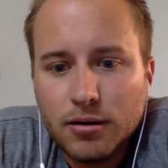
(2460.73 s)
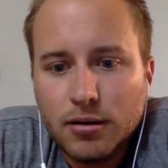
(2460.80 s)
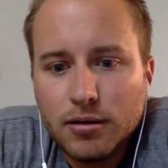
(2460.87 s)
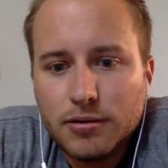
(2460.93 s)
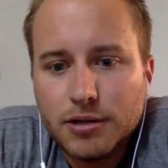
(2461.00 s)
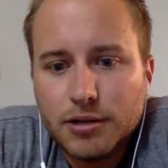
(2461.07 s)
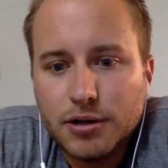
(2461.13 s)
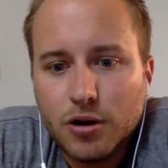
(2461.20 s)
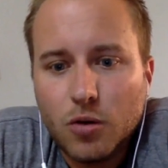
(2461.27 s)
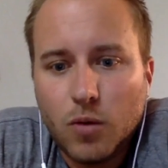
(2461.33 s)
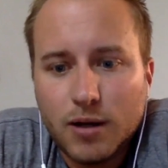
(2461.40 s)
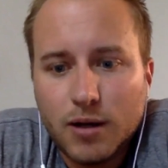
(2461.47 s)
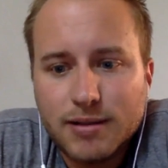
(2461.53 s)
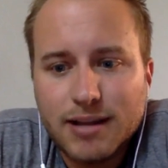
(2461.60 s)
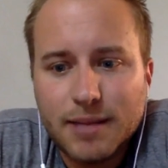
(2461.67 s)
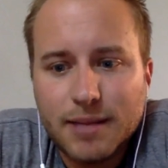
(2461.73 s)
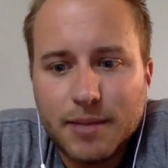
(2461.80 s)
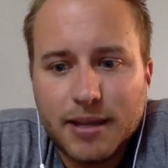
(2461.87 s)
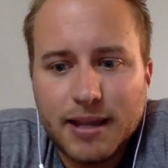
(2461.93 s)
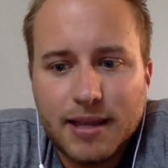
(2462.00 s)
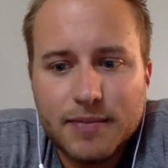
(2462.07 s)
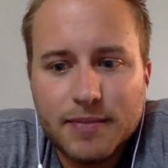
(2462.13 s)
to know what type
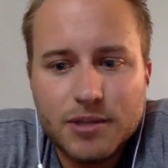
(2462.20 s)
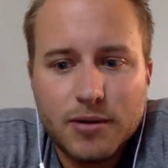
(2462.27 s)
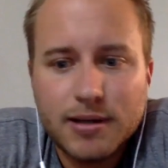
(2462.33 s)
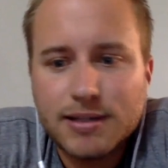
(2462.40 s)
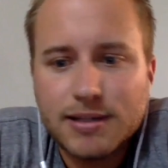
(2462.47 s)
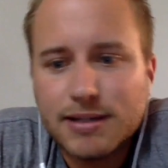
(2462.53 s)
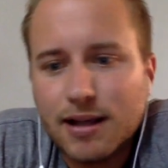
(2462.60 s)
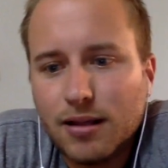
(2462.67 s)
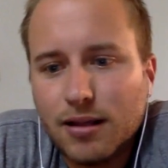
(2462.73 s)
of games you excel